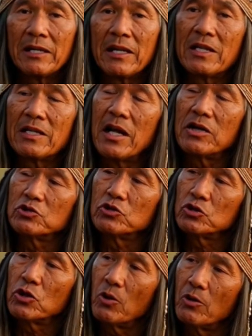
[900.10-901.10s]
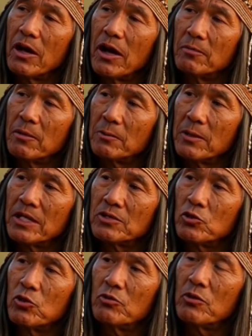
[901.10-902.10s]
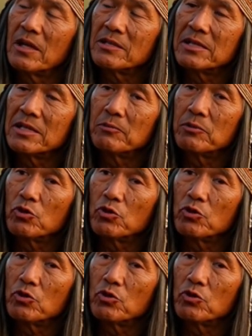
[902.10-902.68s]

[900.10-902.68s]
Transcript: the stature stall, a biological match from a